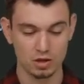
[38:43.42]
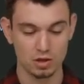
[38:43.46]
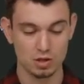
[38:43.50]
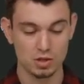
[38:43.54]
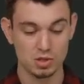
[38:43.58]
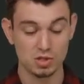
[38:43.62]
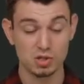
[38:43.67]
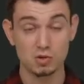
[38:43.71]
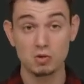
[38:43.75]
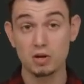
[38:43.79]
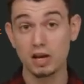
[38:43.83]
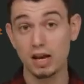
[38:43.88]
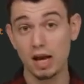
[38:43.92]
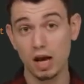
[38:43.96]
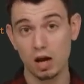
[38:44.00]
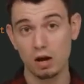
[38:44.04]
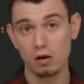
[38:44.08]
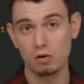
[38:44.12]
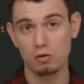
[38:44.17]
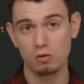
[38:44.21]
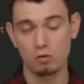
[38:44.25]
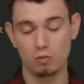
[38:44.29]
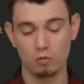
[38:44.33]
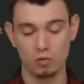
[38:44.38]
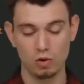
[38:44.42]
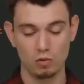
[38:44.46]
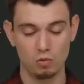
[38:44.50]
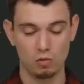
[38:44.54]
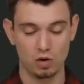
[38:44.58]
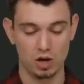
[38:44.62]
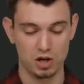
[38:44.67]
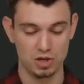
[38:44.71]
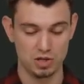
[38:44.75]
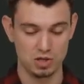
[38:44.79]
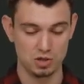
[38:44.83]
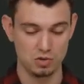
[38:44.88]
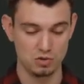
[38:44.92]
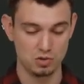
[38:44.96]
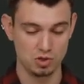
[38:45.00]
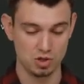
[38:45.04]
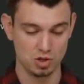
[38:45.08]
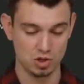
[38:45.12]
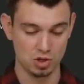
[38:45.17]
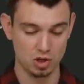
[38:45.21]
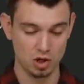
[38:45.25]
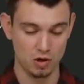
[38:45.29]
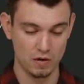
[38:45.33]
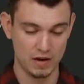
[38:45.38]
So now we want to
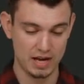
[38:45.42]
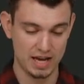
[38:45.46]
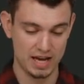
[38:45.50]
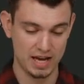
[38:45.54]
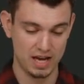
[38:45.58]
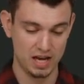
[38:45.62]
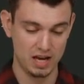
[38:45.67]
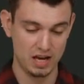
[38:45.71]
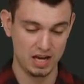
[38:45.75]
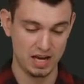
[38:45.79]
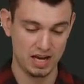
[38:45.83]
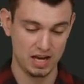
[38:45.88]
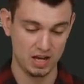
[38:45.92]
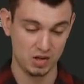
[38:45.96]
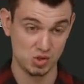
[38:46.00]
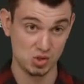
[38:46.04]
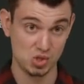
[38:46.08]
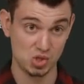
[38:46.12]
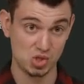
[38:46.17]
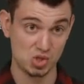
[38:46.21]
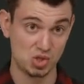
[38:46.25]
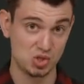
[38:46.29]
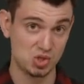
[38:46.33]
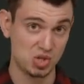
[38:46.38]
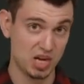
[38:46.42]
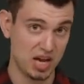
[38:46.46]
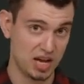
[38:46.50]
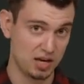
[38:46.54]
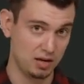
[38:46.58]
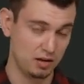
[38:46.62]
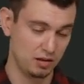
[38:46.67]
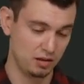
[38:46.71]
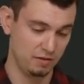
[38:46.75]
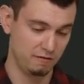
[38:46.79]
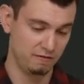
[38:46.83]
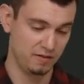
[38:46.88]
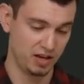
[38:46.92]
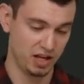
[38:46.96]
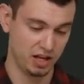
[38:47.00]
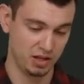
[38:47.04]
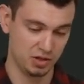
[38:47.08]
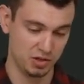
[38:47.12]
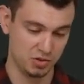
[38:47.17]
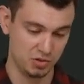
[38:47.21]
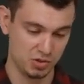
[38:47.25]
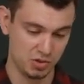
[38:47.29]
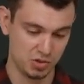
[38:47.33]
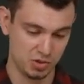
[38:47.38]
just go ahead and set the
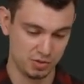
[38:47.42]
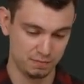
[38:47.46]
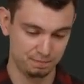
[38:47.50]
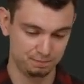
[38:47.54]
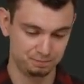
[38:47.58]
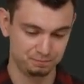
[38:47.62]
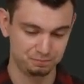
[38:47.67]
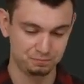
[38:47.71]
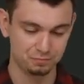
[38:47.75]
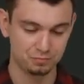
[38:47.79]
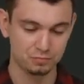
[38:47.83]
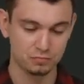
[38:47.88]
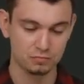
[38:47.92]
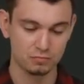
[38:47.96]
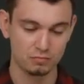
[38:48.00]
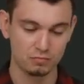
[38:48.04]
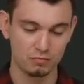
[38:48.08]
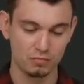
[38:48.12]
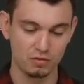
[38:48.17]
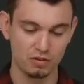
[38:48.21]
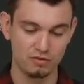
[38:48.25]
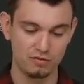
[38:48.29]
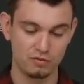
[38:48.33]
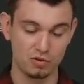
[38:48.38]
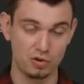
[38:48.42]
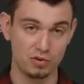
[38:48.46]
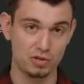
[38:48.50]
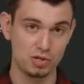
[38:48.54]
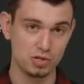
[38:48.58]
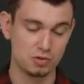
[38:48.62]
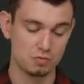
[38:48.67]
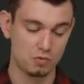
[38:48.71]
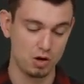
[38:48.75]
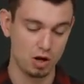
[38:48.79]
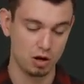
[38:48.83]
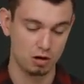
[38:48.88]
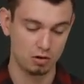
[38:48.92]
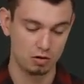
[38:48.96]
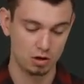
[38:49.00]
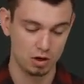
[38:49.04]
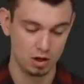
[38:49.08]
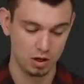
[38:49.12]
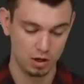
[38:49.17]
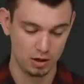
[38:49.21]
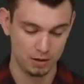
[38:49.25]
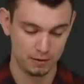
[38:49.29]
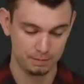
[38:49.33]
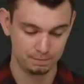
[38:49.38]
values for this row.
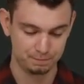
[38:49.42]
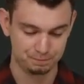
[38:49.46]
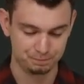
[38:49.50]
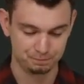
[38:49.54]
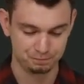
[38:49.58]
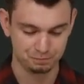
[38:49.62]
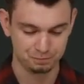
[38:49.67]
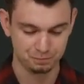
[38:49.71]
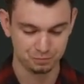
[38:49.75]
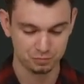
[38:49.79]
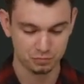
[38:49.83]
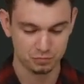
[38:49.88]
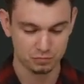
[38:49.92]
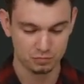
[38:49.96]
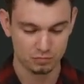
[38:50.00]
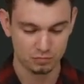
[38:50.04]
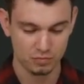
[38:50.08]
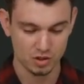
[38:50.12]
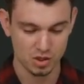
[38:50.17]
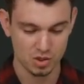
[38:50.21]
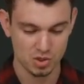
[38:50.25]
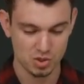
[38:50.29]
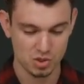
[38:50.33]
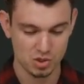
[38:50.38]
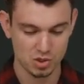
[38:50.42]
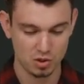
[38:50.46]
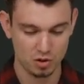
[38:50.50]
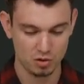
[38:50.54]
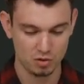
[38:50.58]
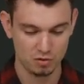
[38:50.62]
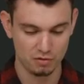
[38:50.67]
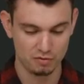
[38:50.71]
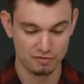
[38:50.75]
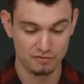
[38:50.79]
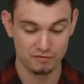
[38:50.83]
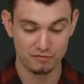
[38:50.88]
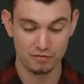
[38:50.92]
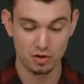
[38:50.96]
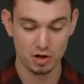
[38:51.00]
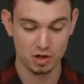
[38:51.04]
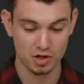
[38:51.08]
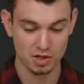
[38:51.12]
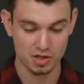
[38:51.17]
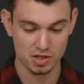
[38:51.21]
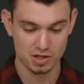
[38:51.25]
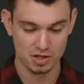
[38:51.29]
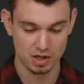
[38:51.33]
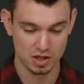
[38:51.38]
So
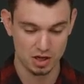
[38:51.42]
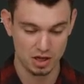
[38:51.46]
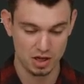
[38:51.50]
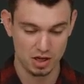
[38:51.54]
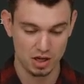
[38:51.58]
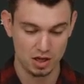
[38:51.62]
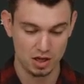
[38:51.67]
first,